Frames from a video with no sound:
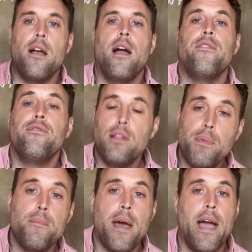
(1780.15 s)
I flip
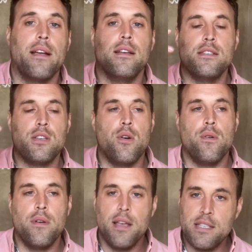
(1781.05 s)
it back.
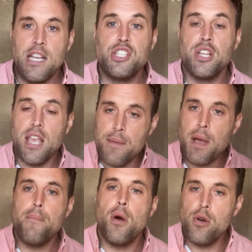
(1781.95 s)
So essentially in
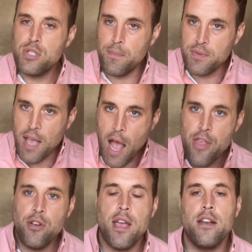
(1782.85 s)
my post, I'm
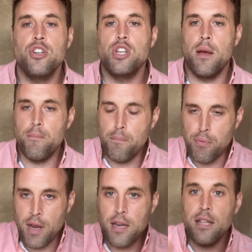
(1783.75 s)
gathering energy. I'm
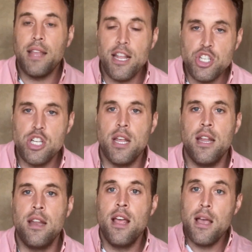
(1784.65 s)
bringing attention
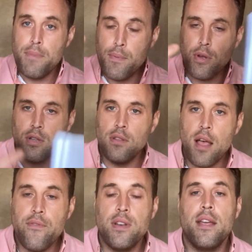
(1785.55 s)
in. People are
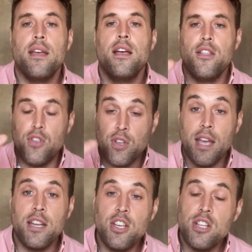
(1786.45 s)
loving it. They're
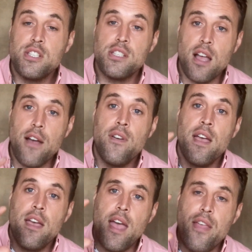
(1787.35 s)
getting good stuff.
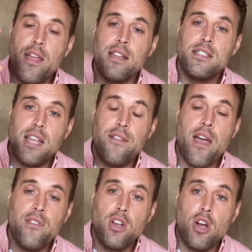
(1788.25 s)
And then instead of
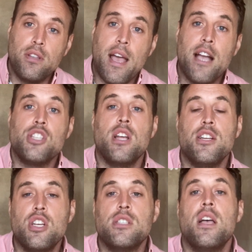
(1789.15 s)
having a call to action,
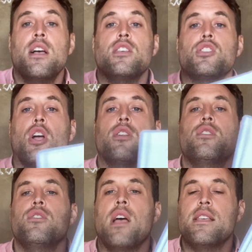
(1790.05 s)

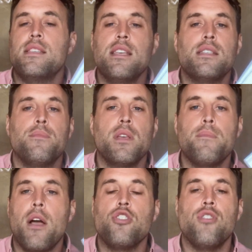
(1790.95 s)
I say something
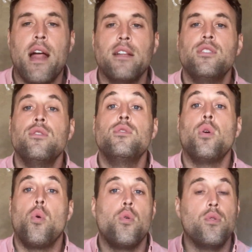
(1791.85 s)
about gratitude
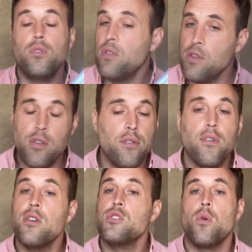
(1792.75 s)
to the
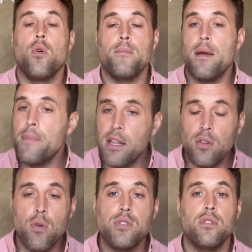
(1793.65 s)
universe or my
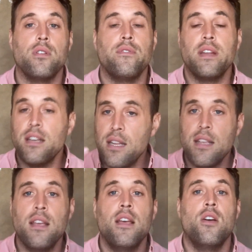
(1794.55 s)
mentors or
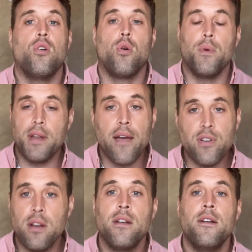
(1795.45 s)
divinity or
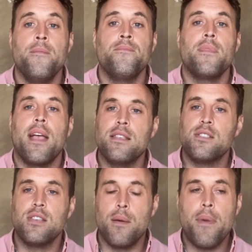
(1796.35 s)
whatever. And
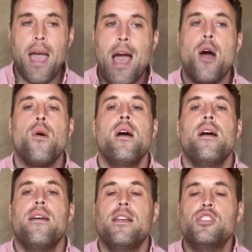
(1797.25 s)
somehow
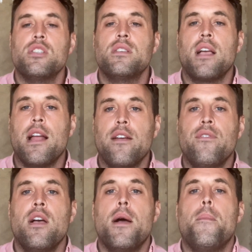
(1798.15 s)
it just kind of
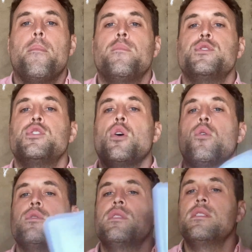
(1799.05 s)

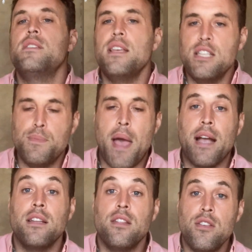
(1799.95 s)
sows the seeds
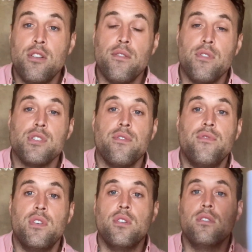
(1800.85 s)
back into the universal
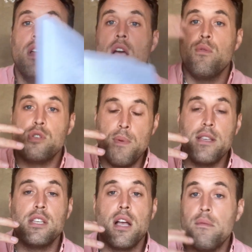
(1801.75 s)
field, which
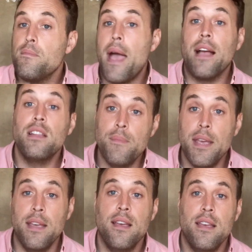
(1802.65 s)
makes it come back to
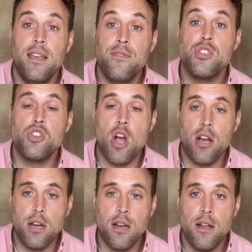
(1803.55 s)
me even stronger.